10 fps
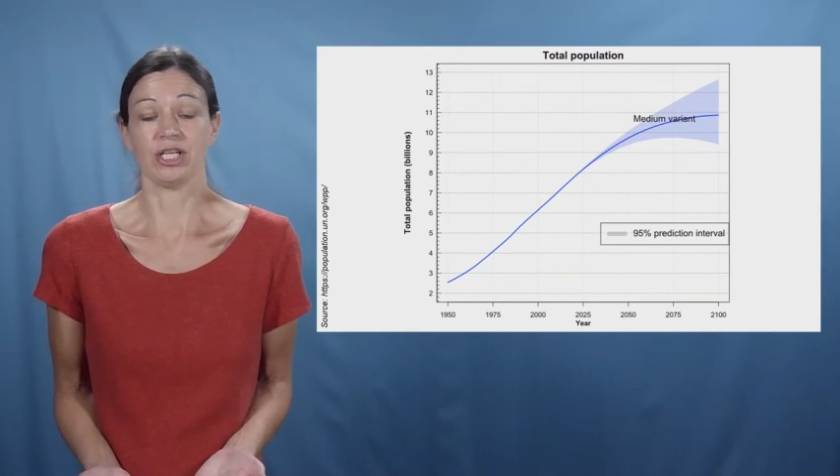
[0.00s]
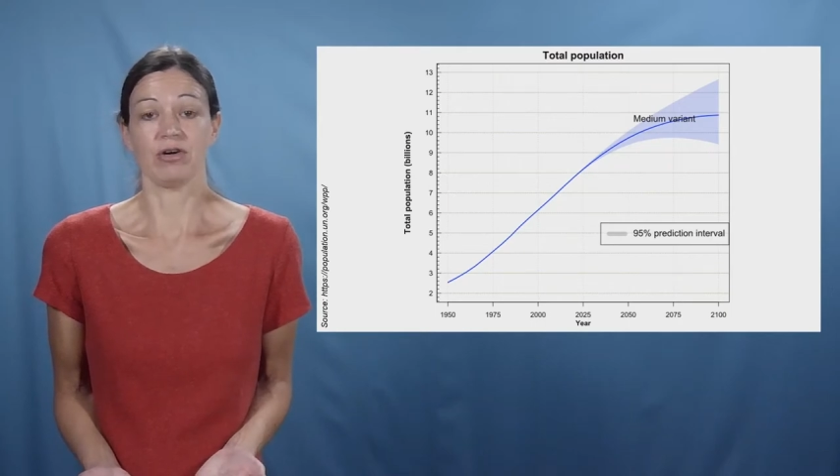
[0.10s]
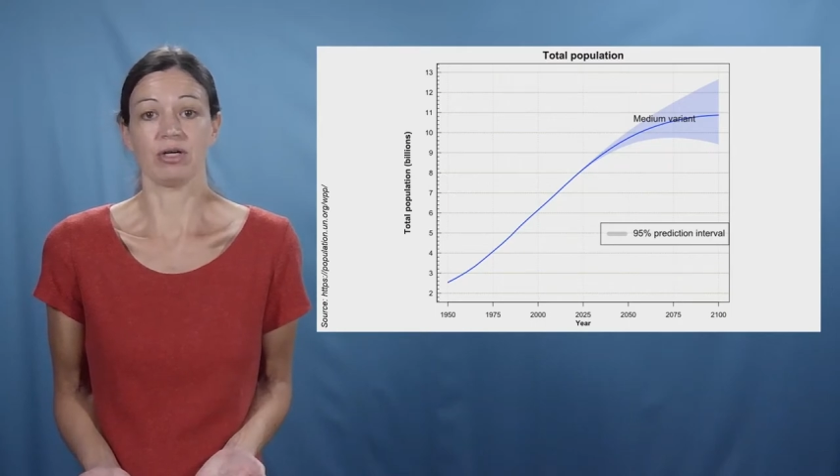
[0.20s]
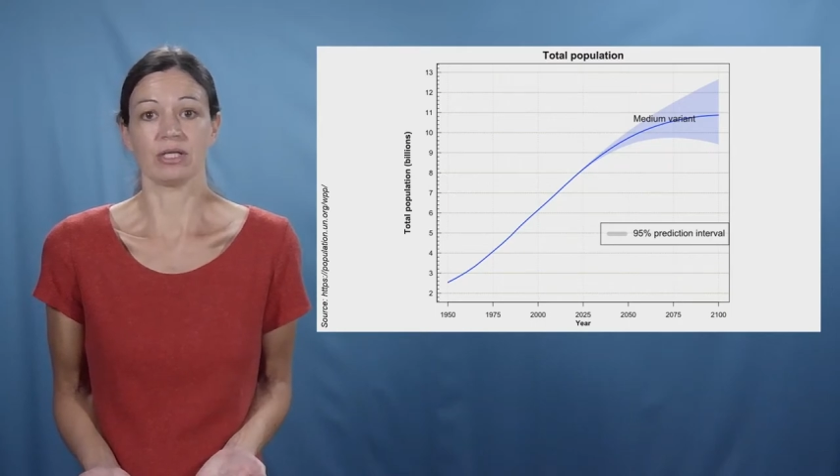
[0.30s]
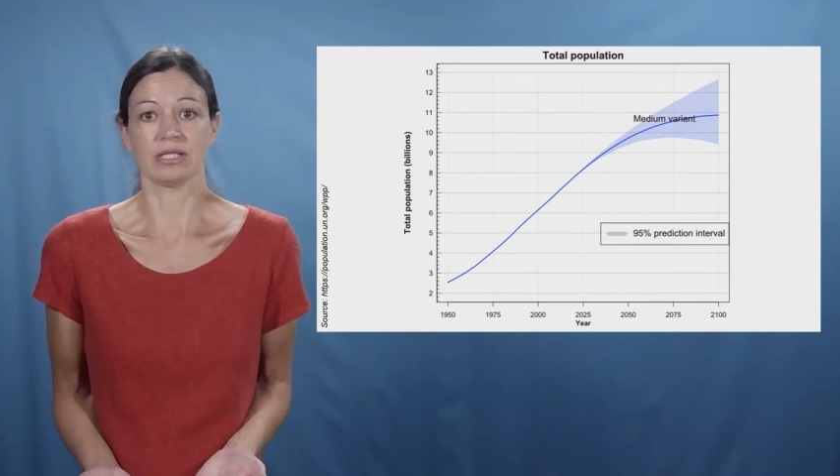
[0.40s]

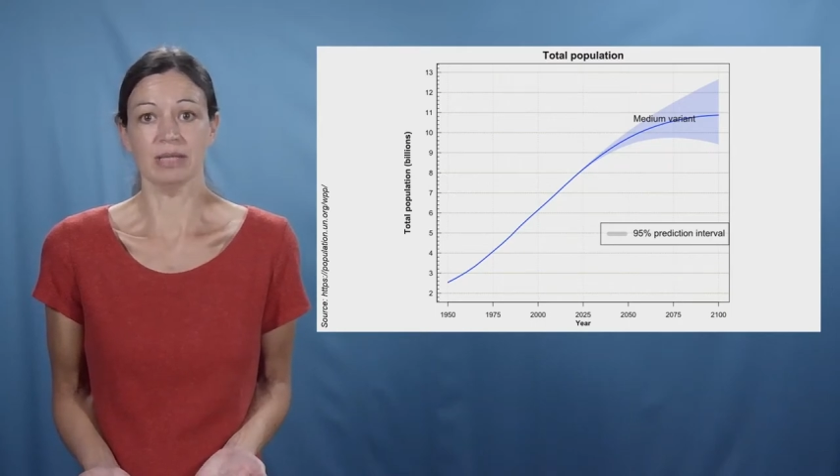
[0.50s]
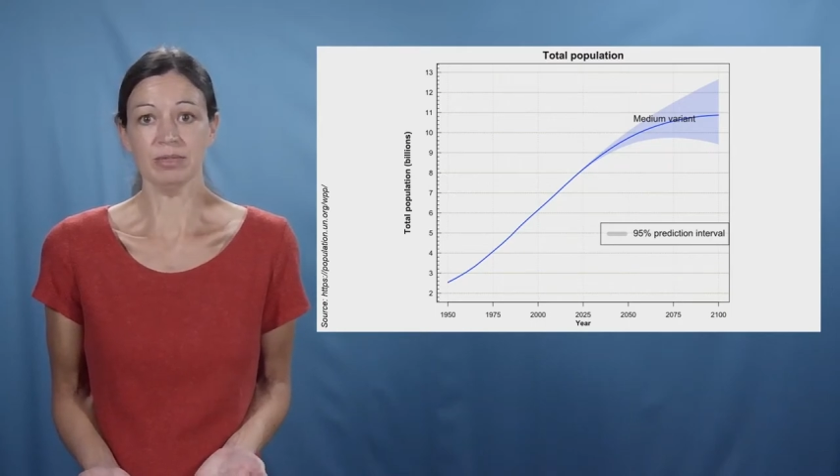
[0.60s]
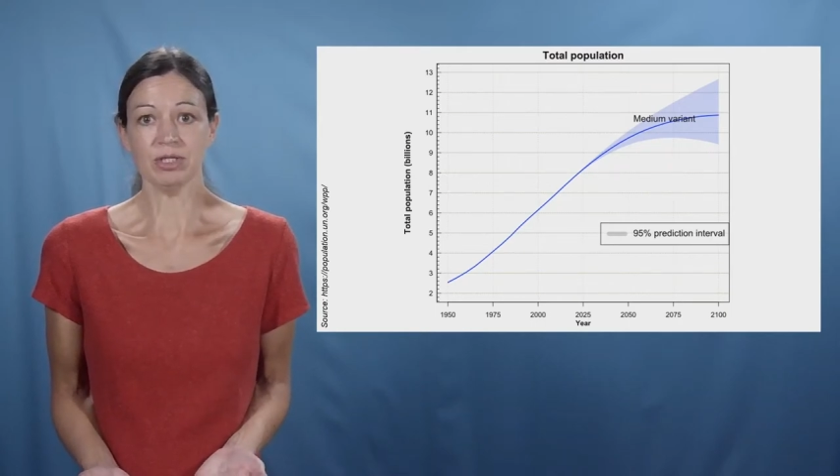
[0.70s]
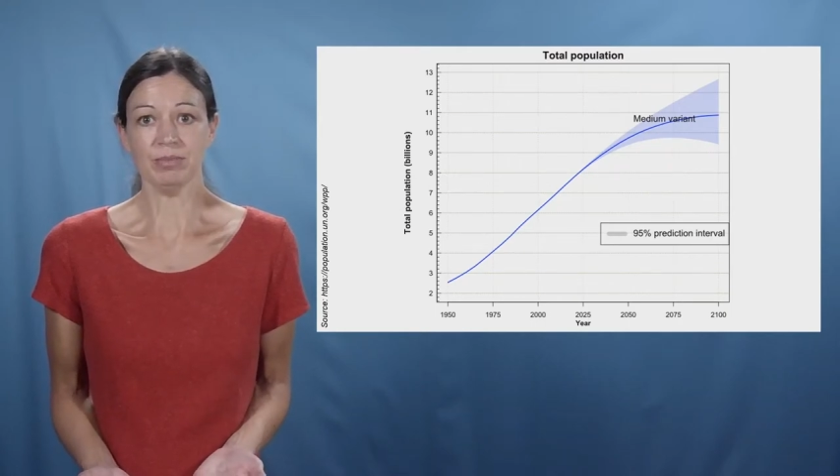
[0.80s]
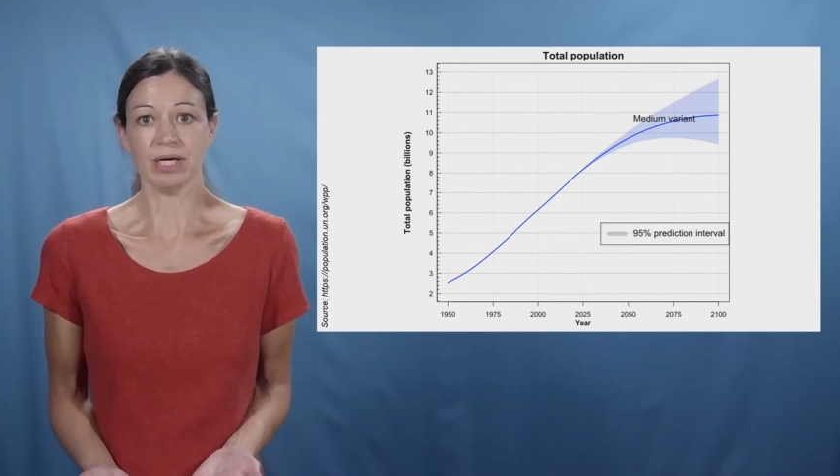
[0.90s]
our
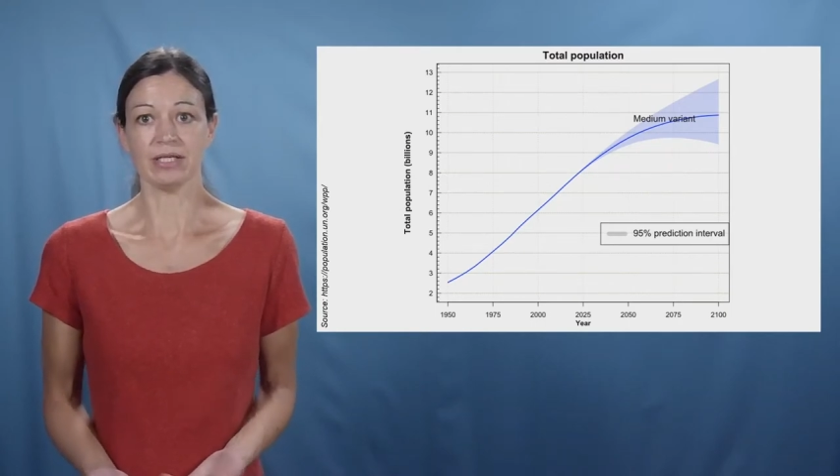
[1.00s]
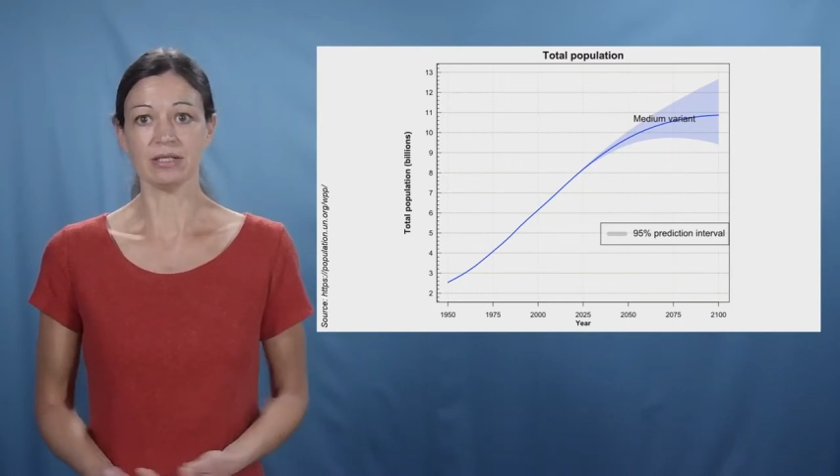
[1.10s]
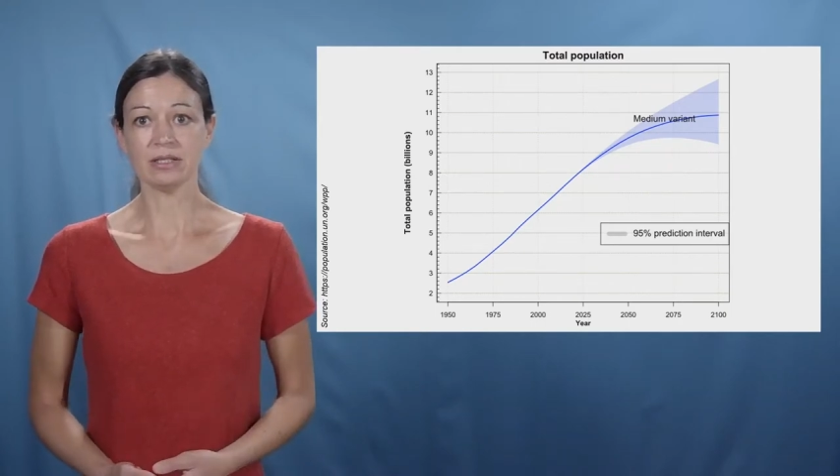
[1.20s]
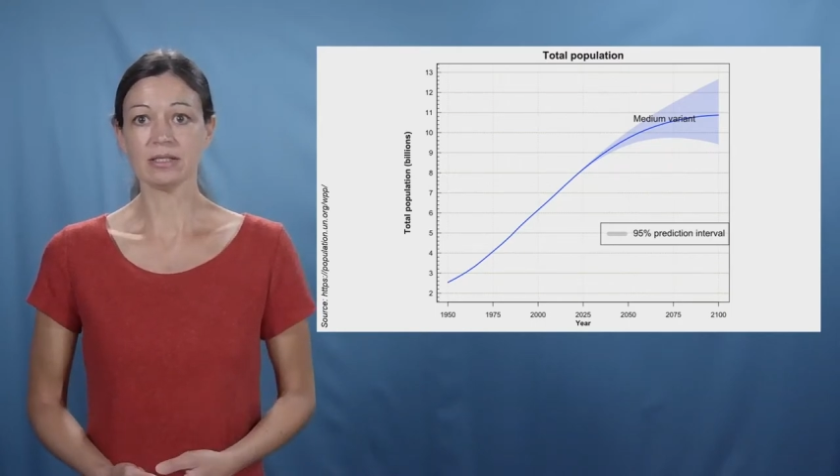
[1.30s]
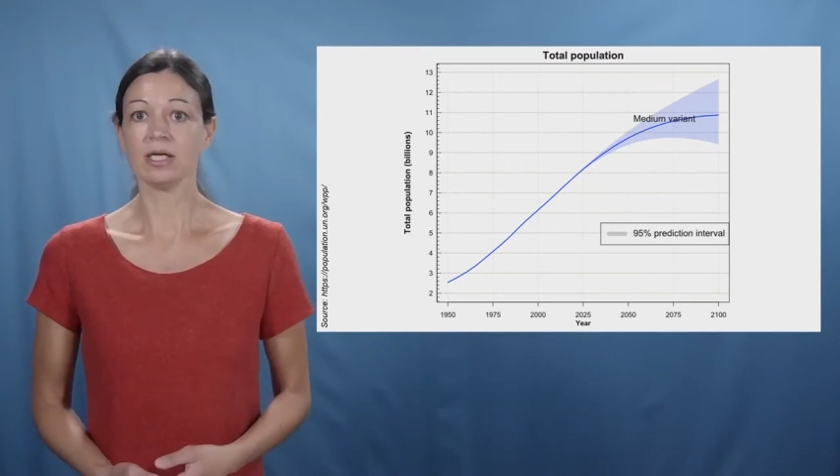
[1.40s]
consumption
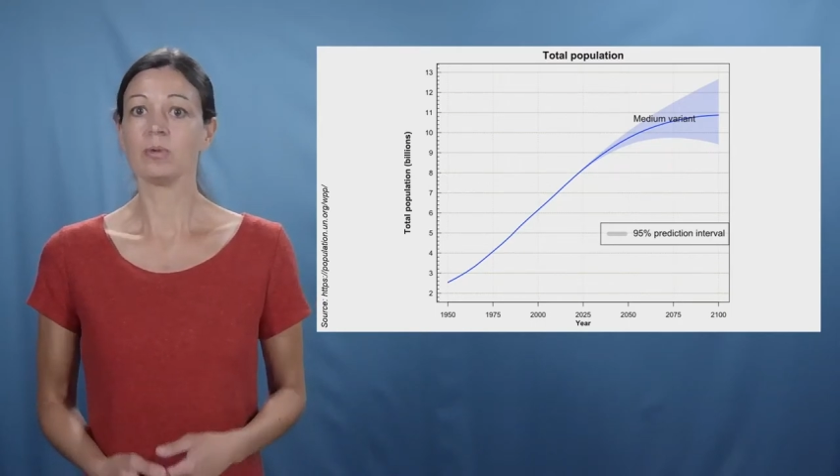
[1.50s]
patterns,